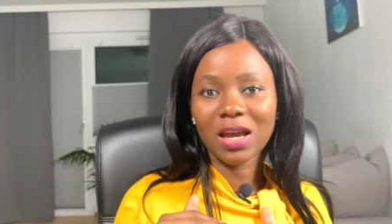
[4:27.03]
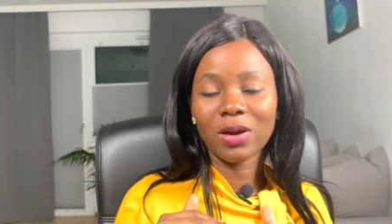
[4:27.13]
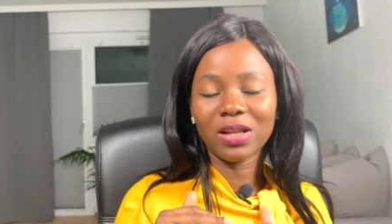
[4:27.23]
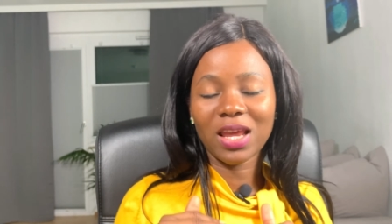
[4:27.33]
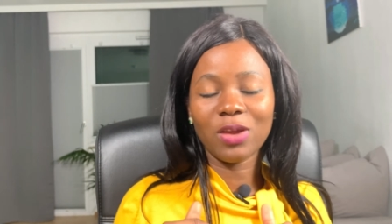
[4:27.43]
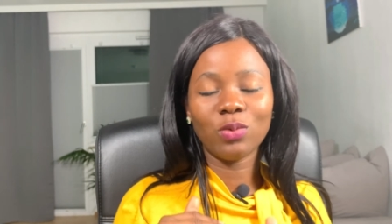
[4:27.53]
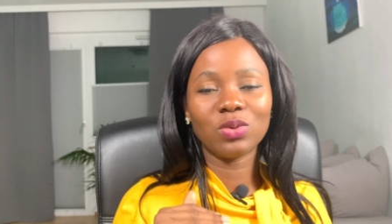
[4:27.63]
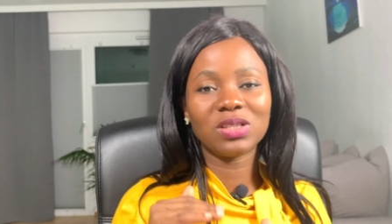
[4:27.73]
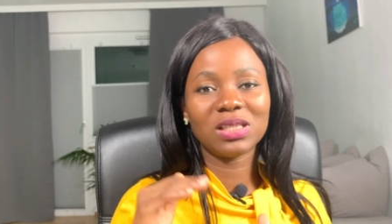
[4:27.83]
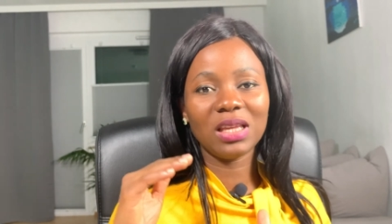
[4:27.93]
there you
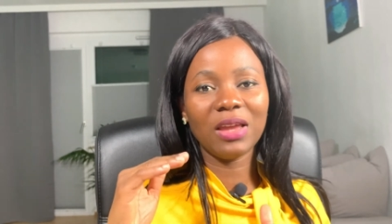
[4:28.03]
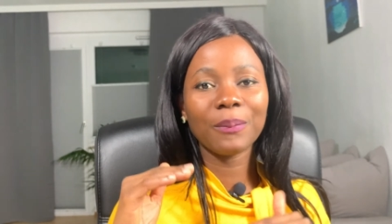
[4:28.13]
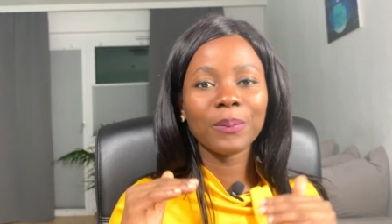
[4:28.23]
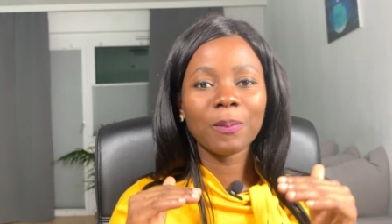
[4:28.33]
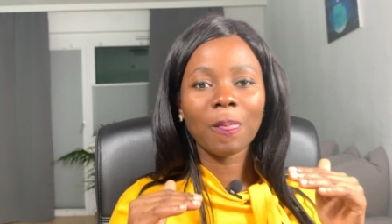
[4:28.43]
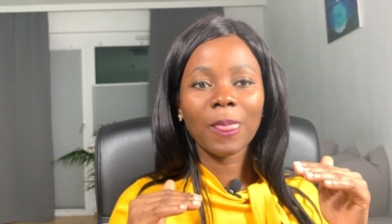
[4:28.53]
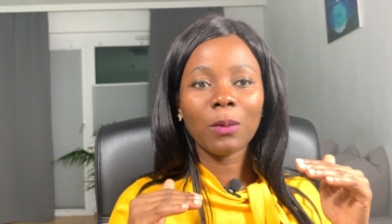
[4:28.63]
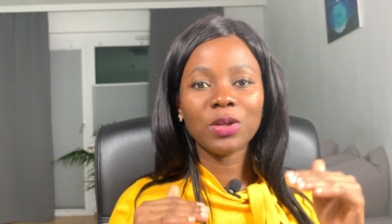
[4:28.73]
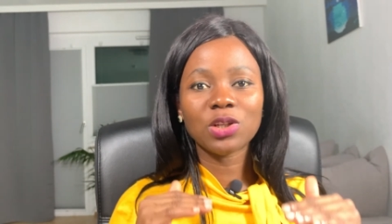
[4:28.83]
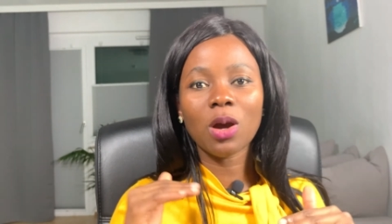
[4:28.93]
could see
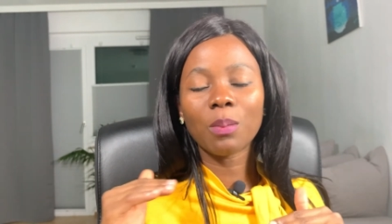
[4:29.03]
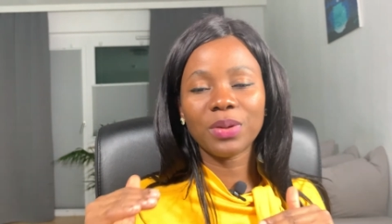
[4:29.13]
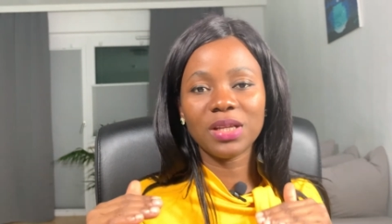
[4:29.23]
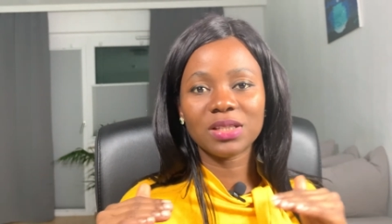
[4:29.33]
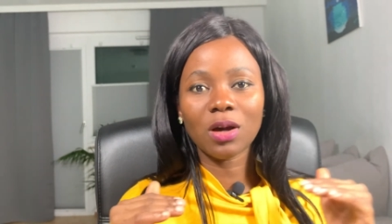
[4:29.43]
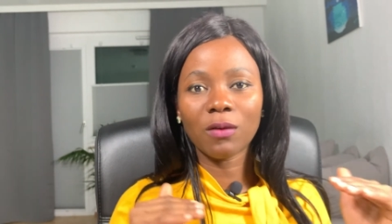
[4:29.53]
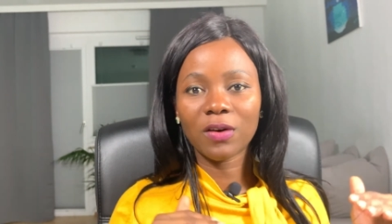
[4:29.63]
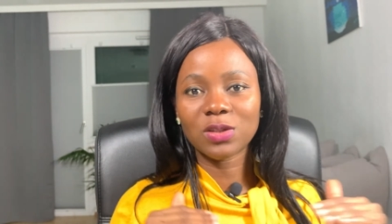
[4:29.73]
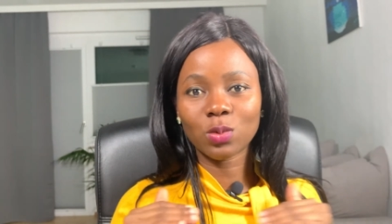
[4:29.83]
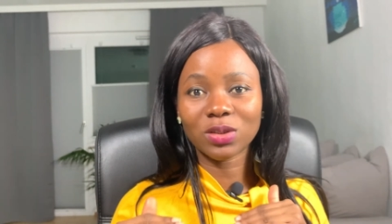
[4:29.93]
which companies
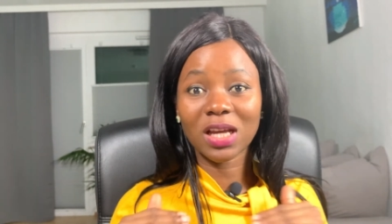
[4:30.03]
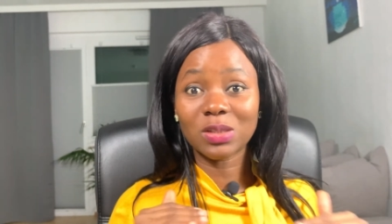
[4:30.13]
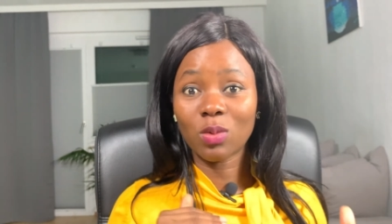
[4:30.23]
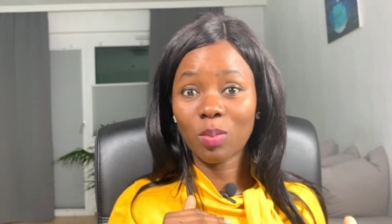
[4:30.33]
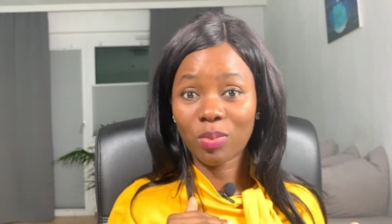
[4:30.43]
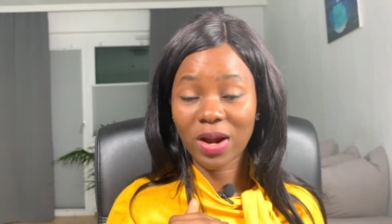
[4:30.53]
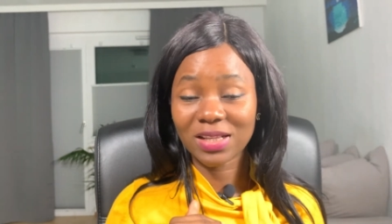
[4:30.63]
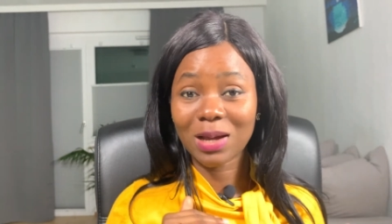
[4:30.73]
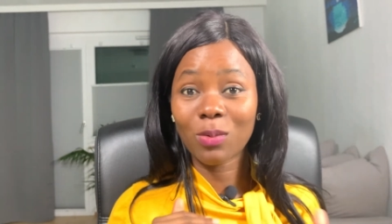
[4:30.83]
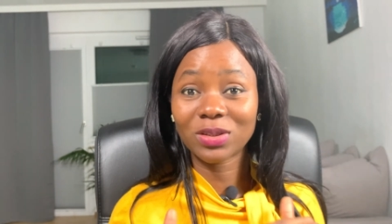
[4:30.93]
offers what at what
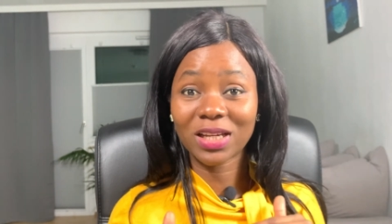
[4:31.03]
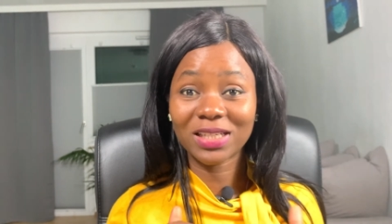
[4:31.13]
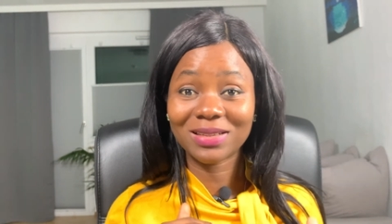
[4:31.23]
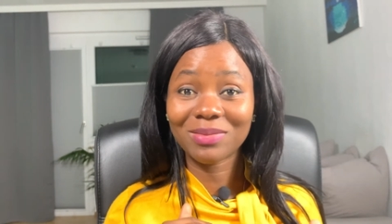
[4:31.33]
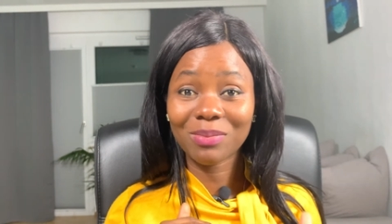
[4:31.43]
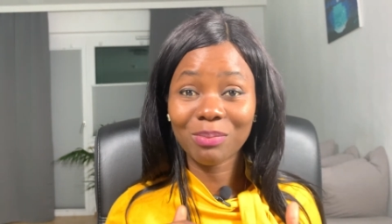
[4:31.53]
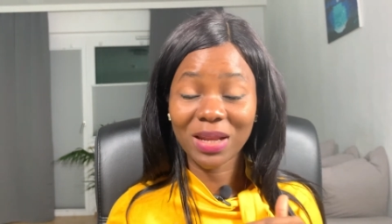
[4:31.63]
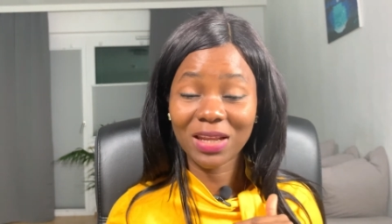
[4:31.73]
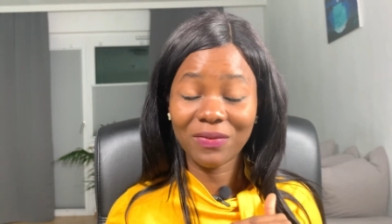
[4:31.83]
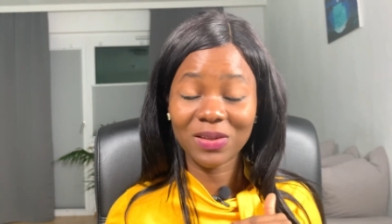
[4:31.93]
price and what are the
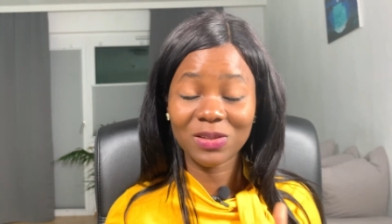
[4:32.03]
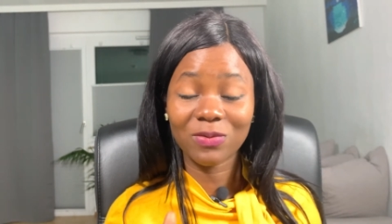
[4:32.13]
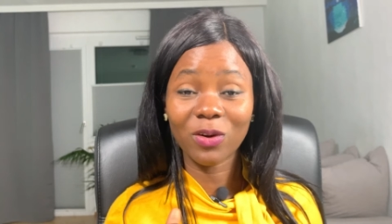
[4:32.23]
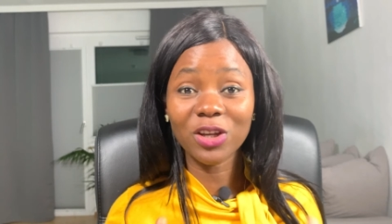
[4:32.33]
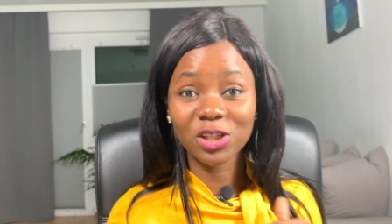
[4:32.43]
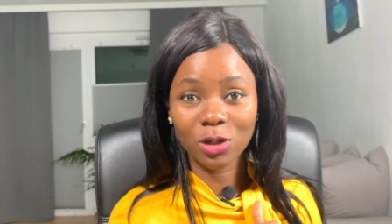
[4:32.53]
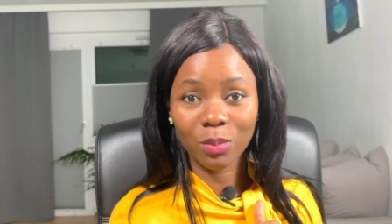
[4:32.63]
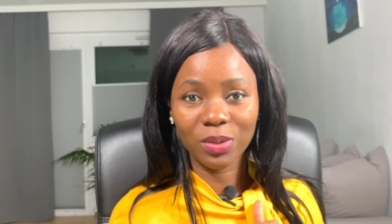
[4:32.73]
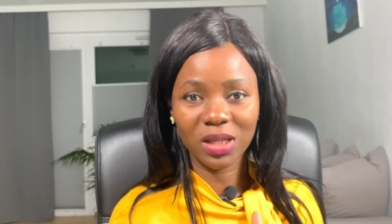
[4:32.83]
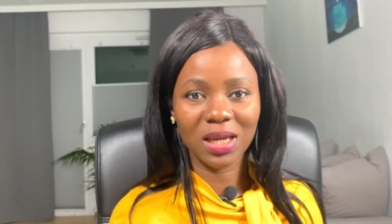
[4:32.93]
benefits for each
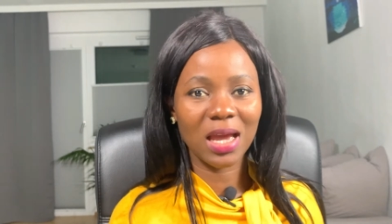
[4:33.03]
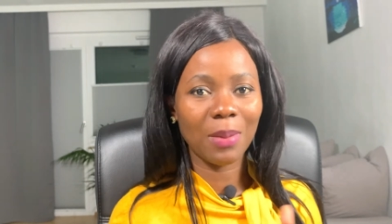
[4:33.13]
company.